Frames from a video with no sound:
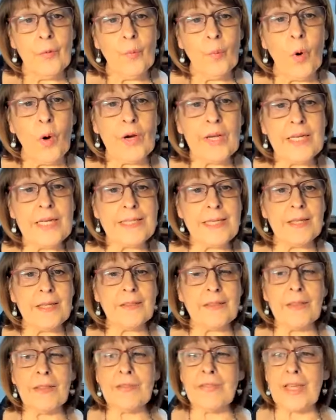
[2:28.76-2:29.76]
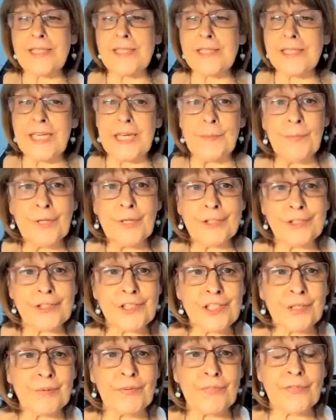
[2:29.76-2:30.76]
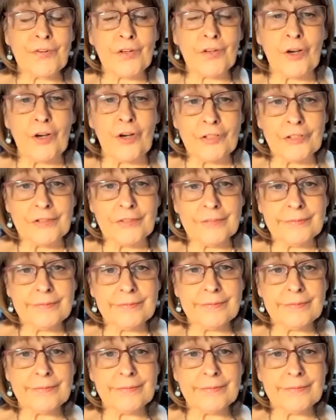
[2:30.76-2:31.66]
what is it that they seem to have forgotten.